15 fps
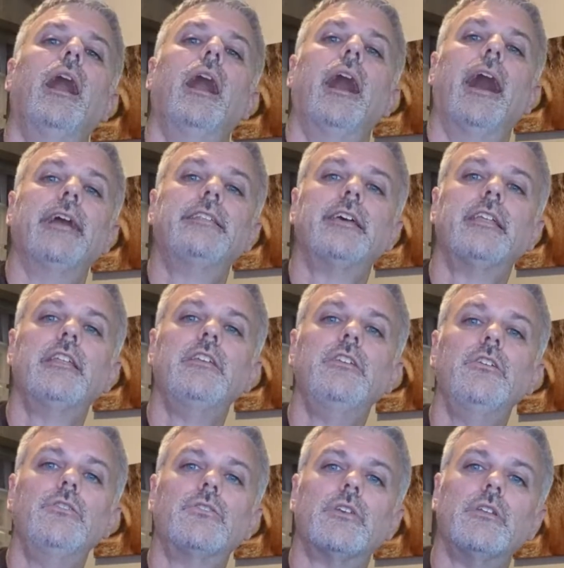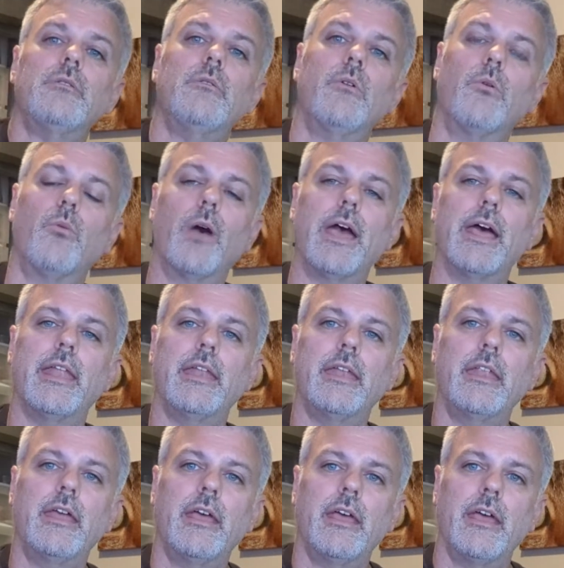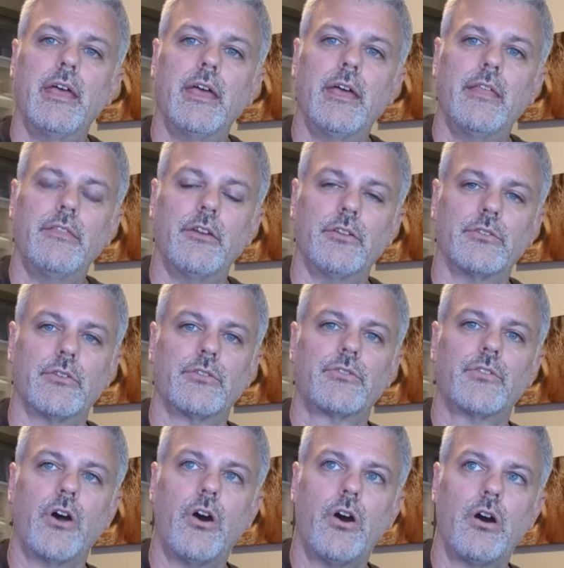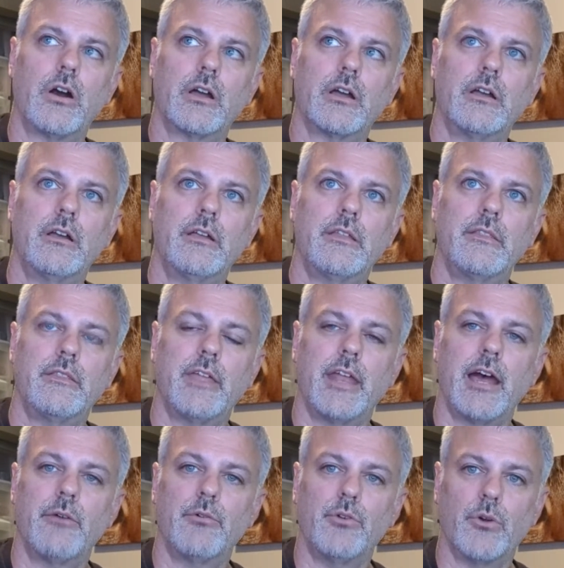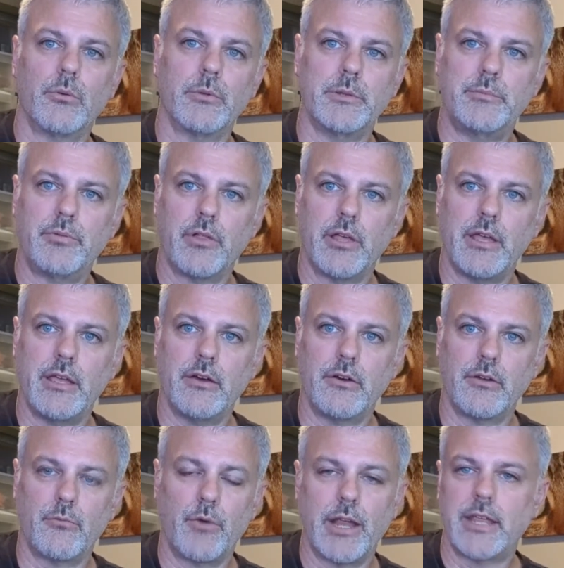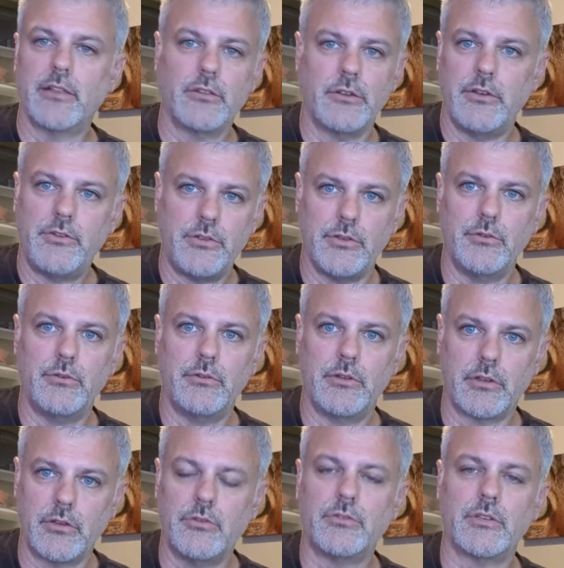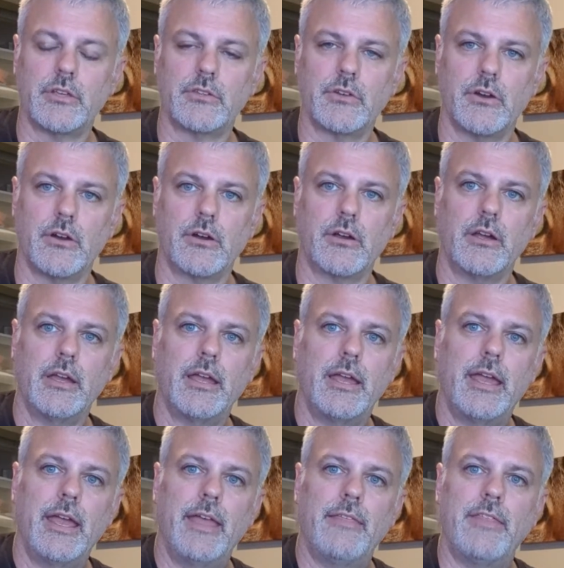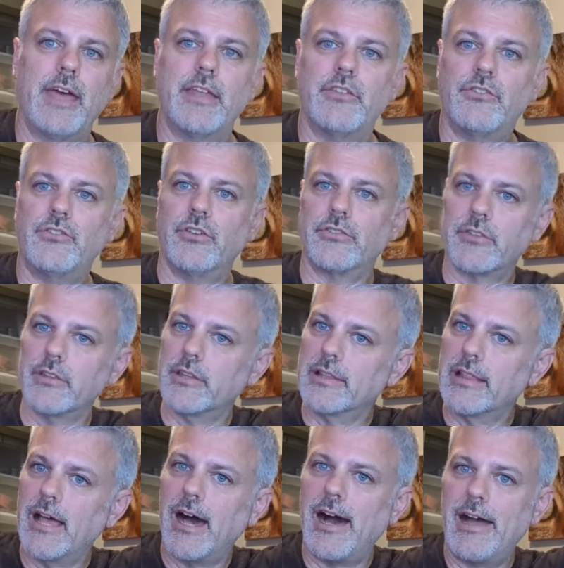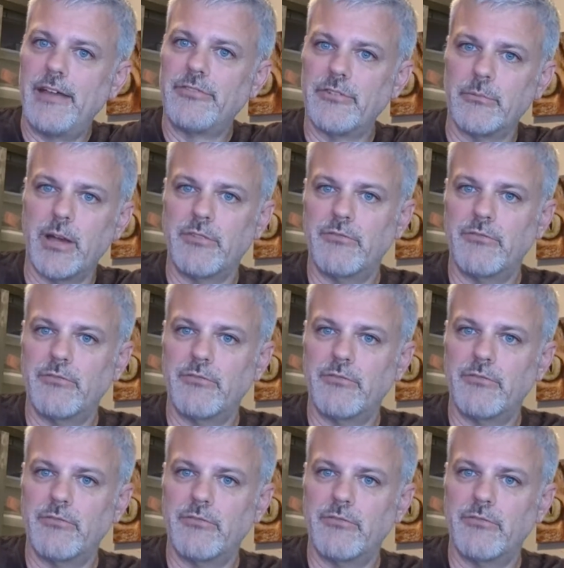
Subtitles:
I tend to use it when there's a song that I would normally play on a regularly tuned acoustic guitar that is just a little high for my